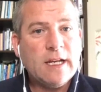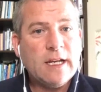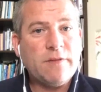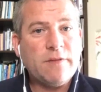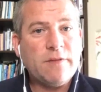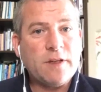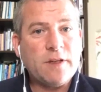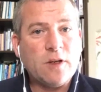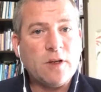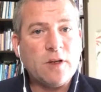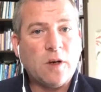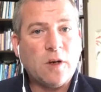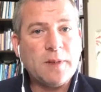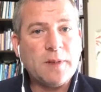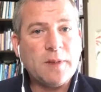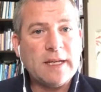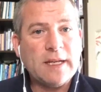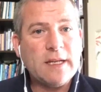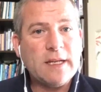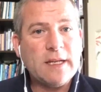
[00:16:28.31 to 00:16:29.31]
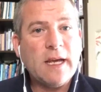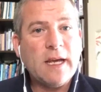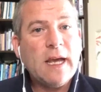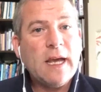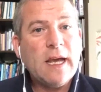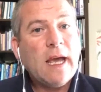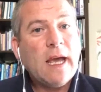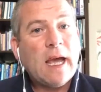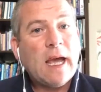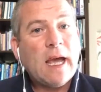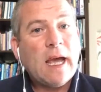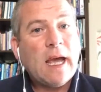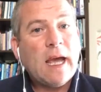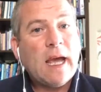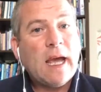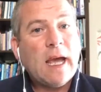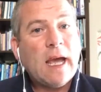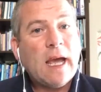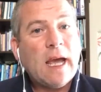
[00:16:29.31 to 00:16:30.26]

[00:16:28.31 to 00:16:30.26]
lifted the cup that day, and we got